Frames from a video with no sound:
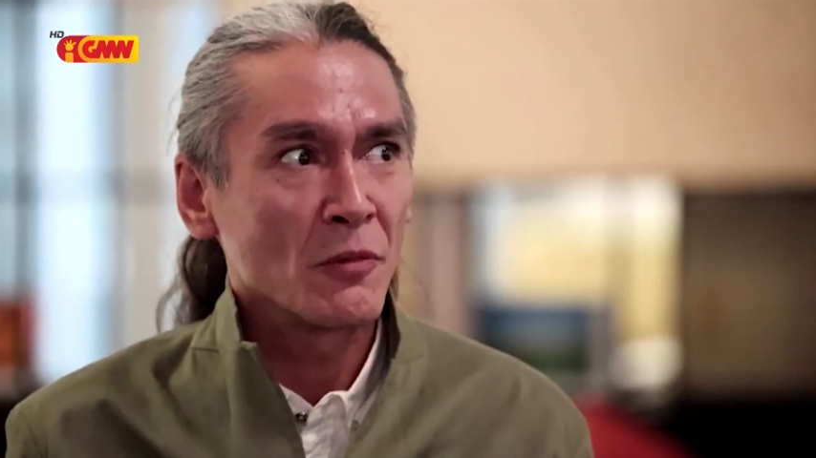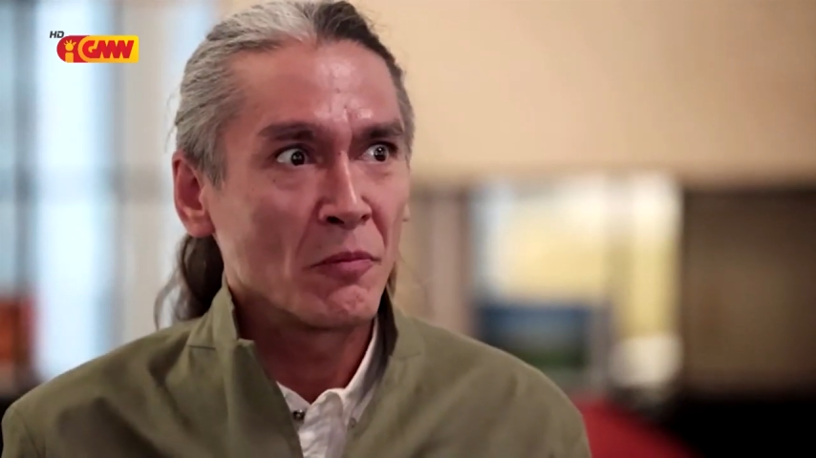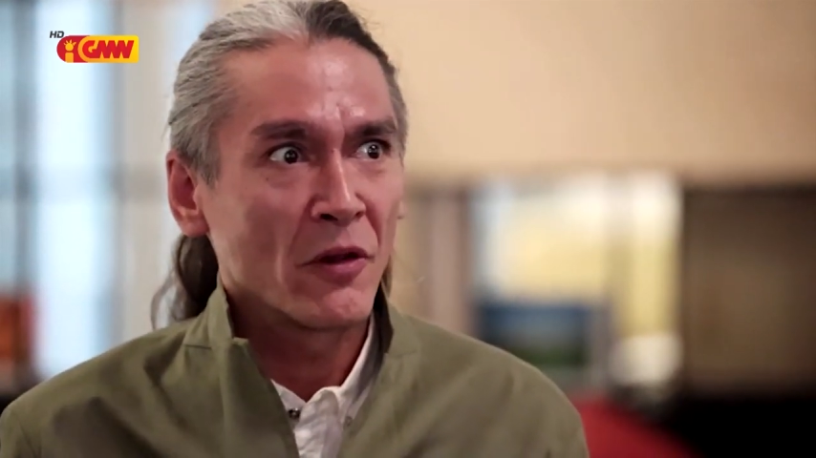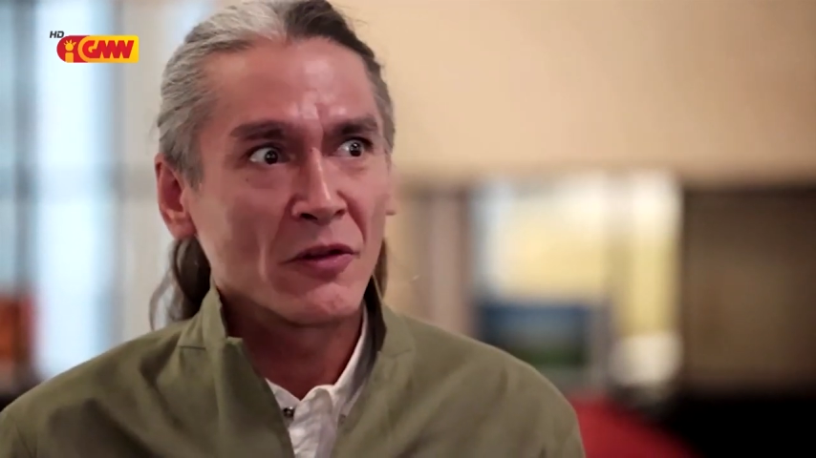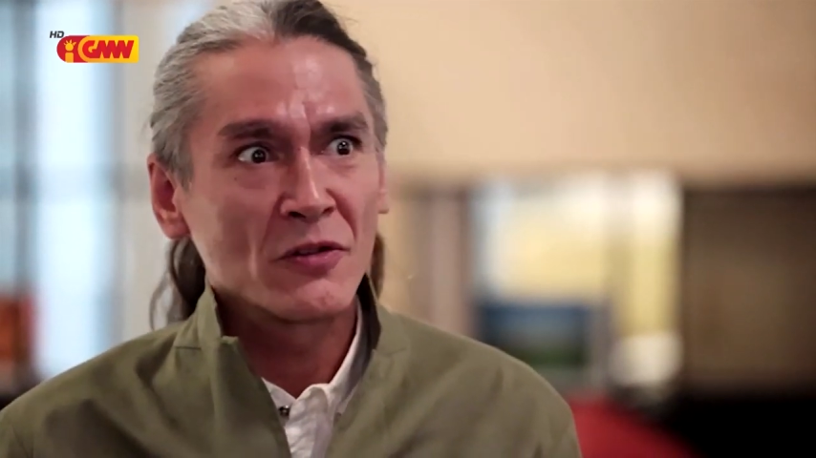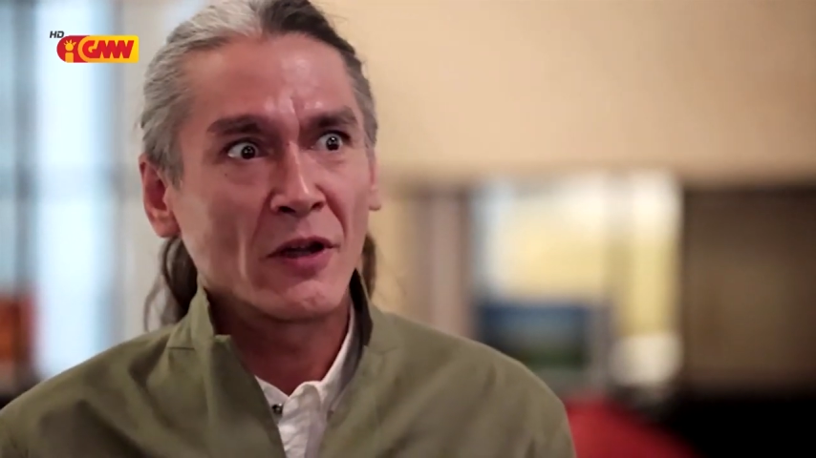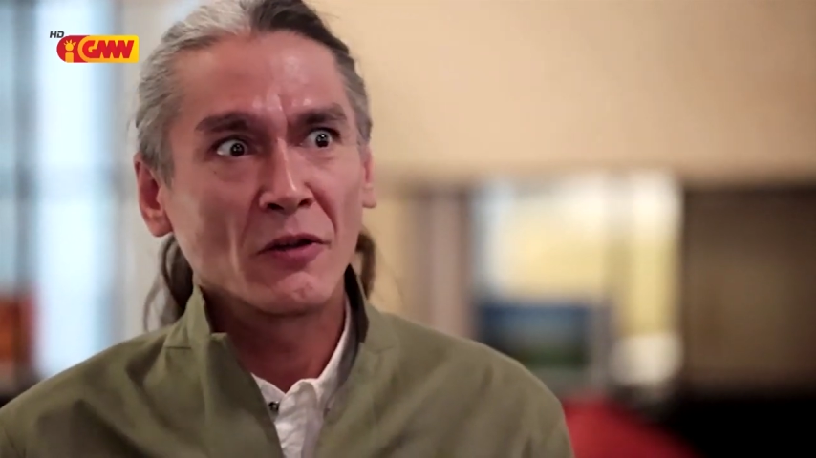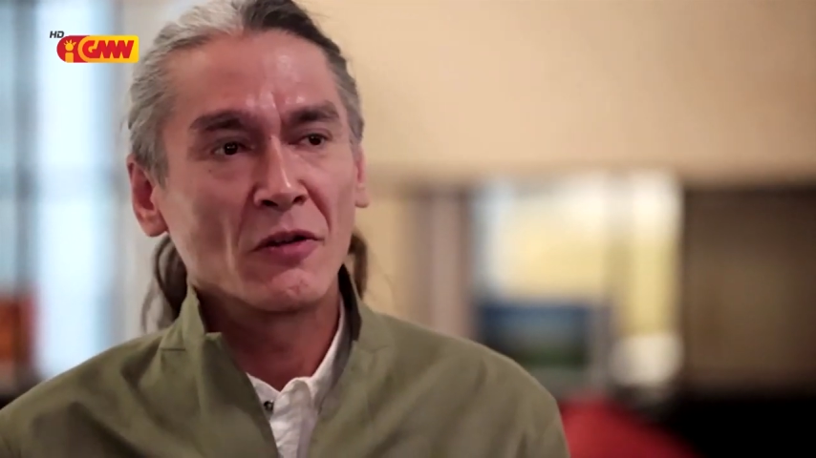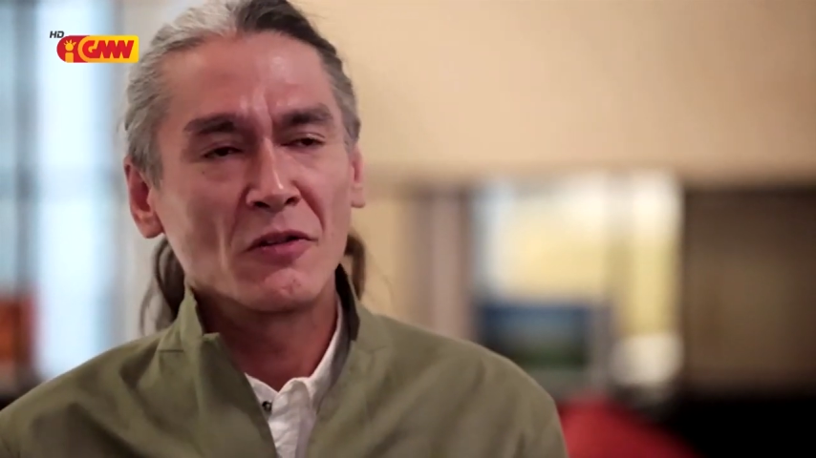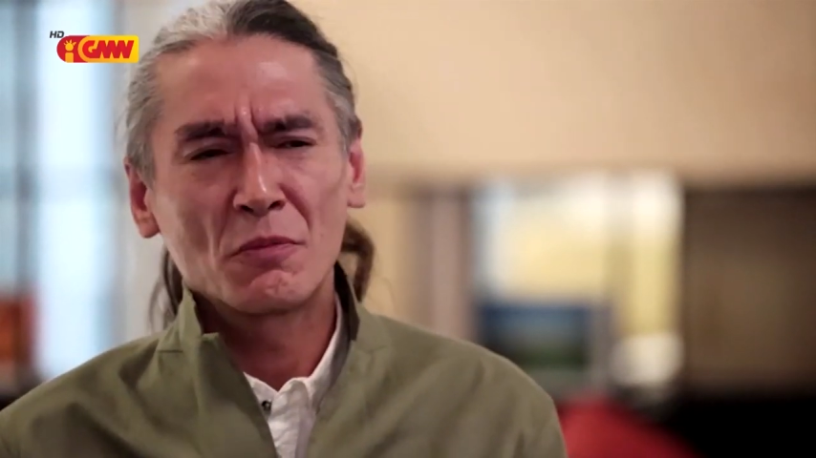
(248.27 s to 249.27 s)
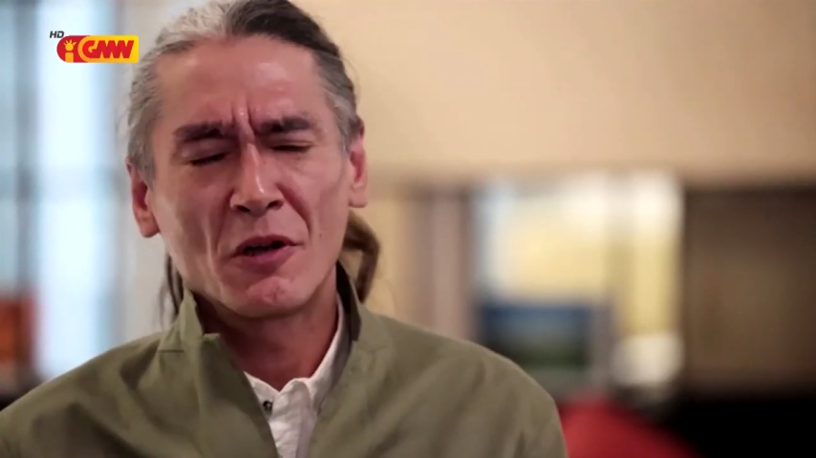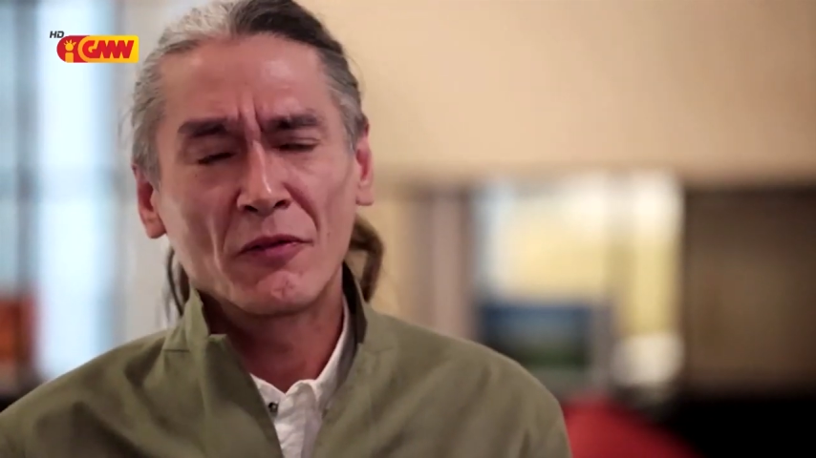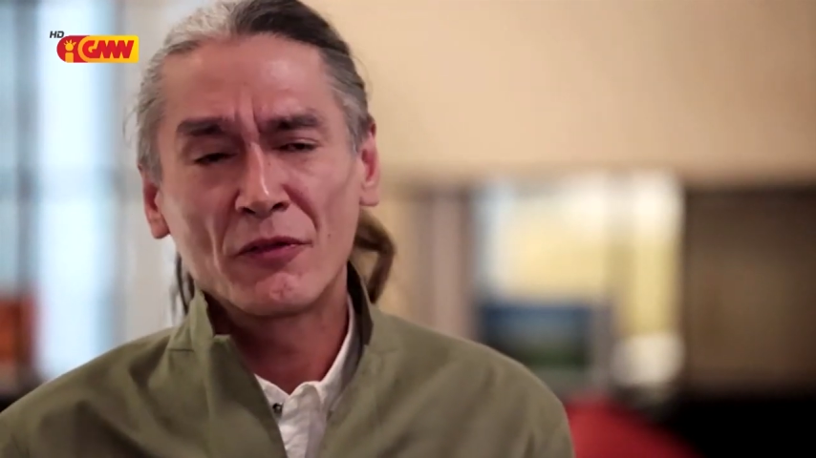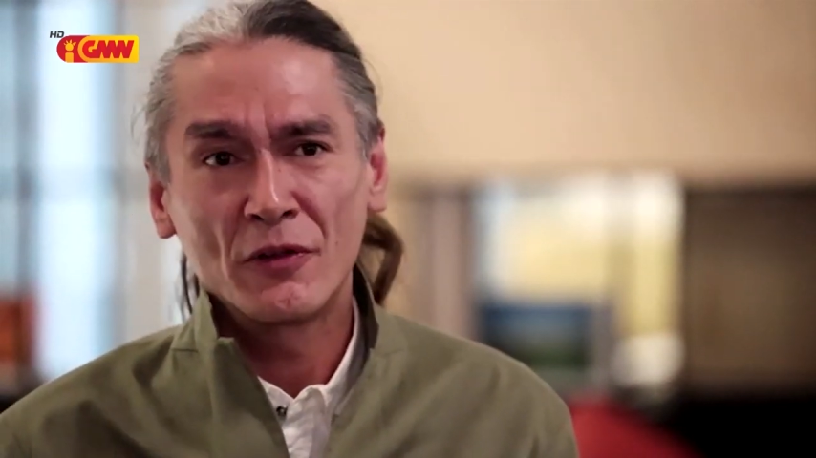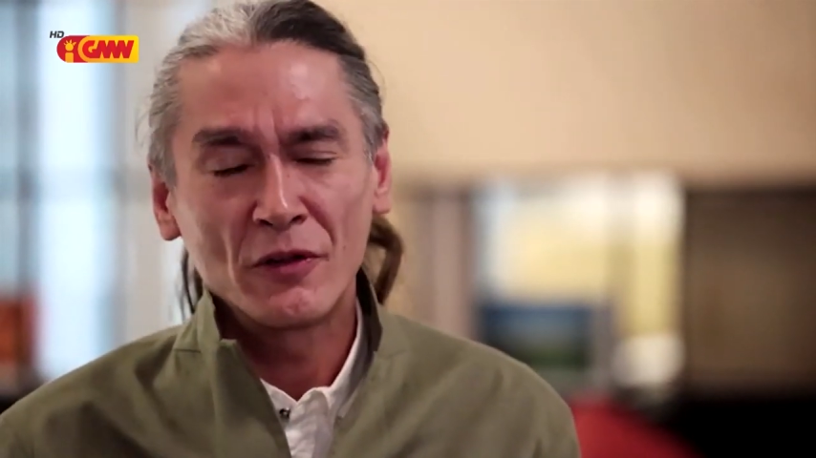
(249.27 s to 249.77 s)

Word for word: my mother's sentence by a few